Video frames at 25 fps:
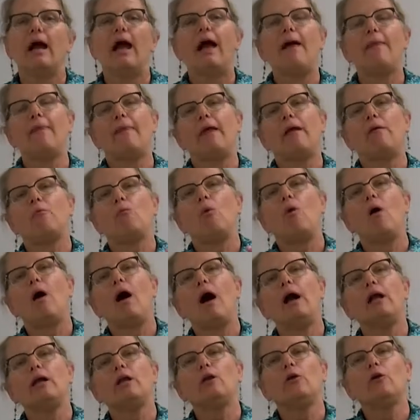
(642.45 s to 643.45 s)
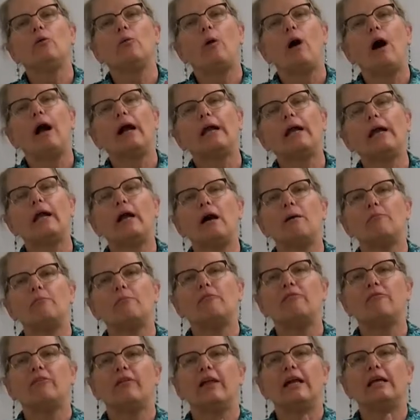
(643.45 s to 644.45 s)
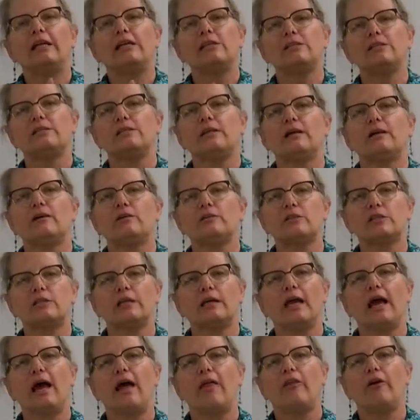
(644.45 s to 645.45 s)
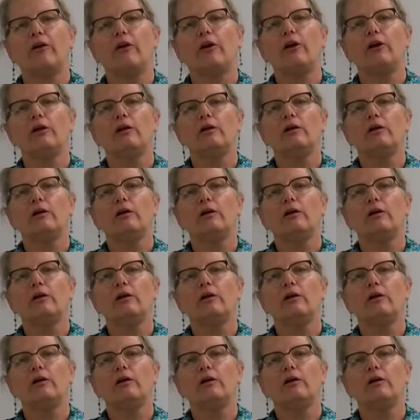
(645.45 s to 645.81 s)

and you're walking up a flight of stairs together